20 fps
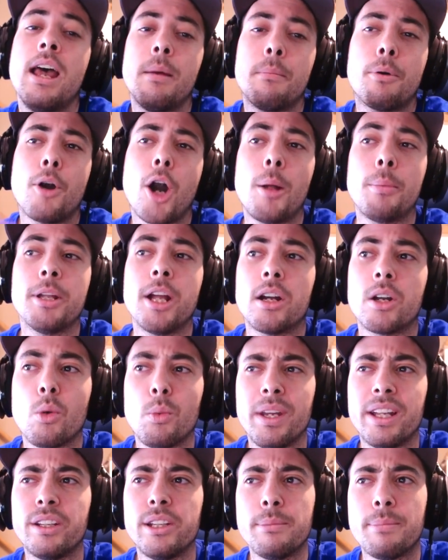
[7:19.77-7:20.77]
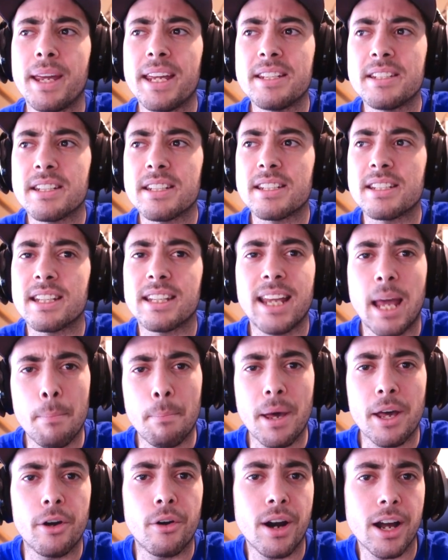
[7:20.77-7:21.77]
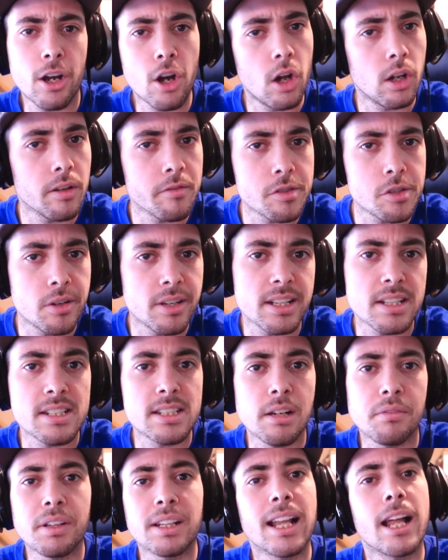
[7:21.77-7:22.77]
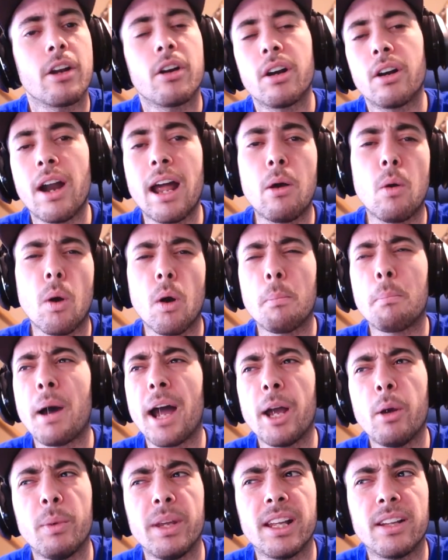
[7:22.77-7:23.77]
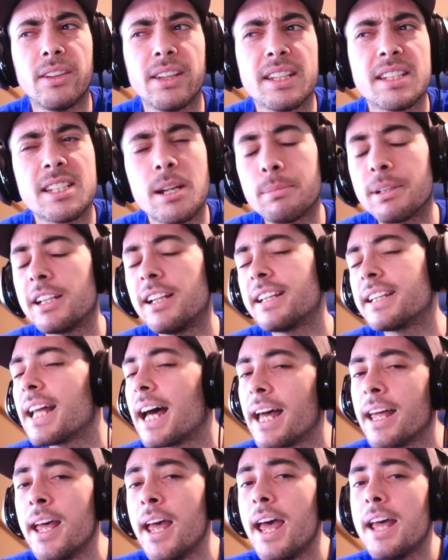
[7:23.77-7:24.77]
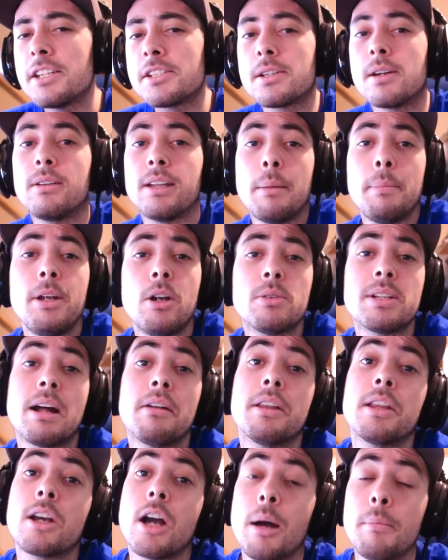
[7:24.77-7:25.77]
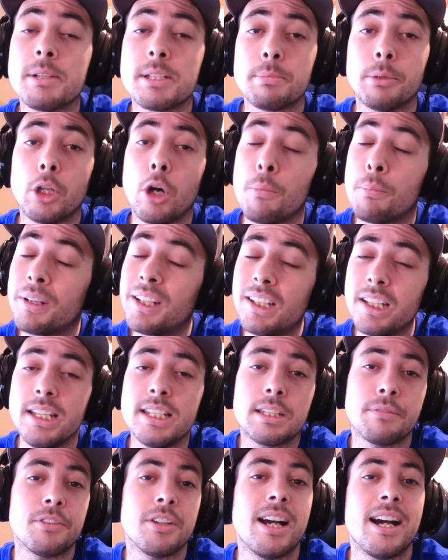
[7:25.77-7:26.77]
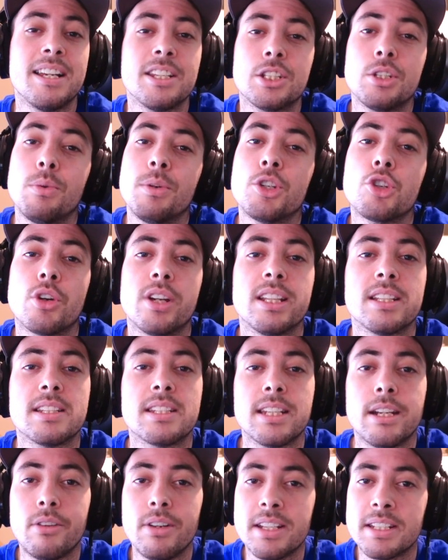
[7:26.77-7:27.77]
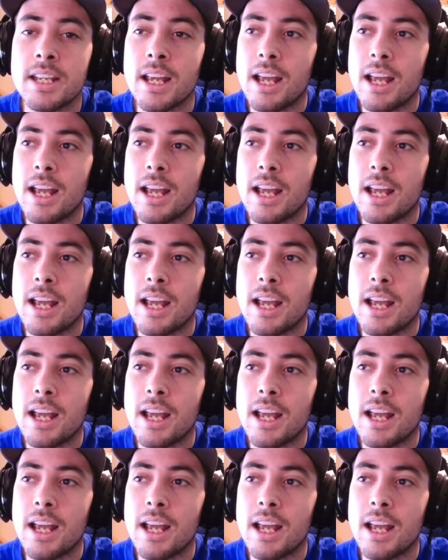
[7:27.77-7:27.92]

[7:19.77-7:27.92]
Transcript: probably on a weekly basis, to get better at Call of Duty and stuff like that, or bi-weekly, something like that. So let me know down in the comments below, please, if you guys do enjoy the series.